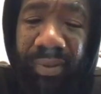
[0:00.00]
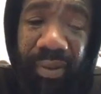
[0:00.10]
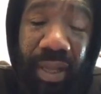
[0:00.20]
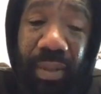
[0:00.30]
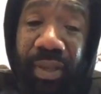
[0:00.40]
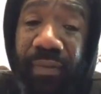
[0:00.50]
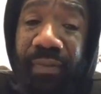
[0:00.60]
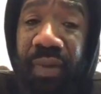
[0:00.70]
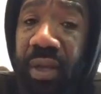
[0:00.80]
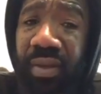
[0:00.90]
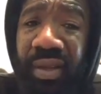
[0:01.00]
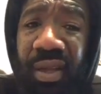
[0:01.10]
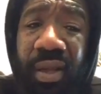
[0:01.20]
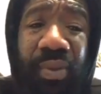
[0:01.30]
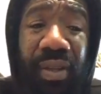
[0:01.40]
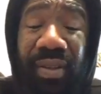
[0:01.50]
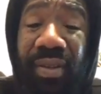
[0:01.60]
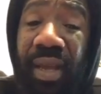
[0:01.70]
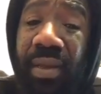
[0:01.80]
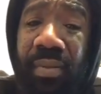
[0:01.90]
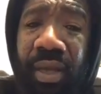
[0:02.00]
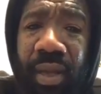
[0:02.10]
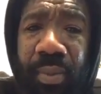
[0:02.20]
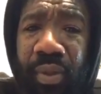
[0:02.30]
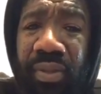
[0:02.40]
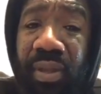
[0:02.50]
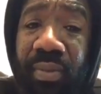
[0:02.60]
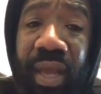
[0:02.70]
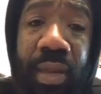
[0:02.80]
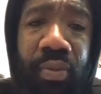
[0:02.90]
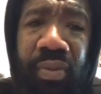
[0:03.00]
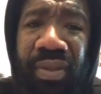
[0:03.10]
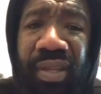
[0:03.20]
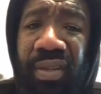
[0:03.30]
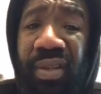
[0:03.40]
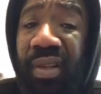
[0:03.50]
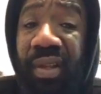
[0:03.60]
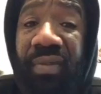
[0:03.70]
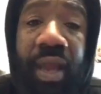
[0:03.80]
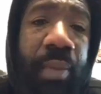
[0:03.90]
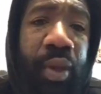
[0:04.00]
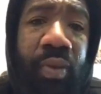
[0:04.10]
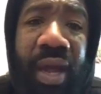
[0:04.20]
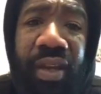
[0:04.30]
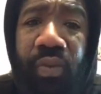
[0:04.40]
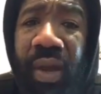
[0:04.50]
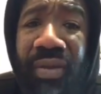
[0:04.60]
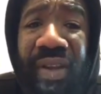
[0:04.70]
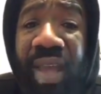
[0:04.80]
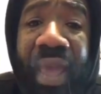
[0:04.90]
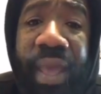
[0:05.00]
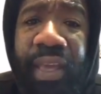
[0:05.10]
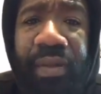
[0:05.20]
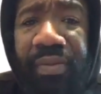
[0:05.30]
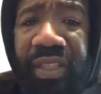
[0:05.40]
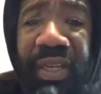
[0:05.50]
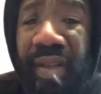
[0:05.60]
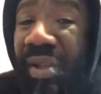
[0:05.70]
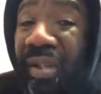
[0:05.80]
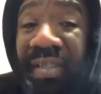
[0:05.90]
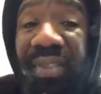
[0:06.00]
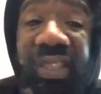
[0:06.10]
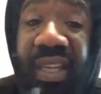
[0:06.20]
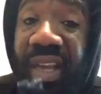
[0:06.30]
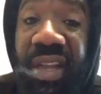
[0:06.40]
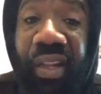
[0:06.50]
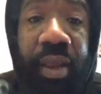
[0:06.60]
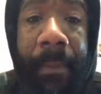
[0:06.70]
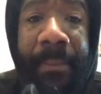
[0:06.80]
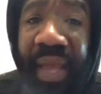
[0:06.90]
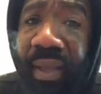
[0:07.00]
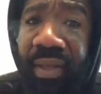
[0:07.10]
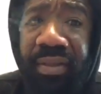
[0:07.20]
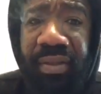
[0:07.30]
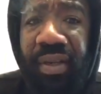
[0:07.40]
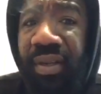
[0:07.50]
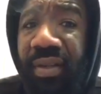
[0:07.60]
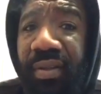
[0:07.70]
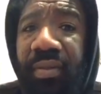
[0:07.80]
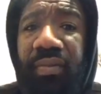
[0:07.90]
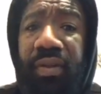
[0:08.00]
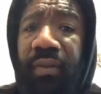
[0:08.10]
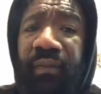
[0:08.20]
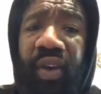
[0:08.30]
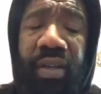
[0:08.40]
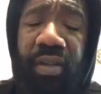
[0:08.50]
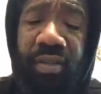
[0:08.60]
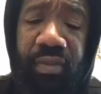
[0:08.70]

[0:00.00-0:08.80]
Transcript: Nigga, I be fucked, nigga. I be damn, nigga. I be with some label, nigga. And I be riding around in the AMG GLE Benz, nigga. What the fuck?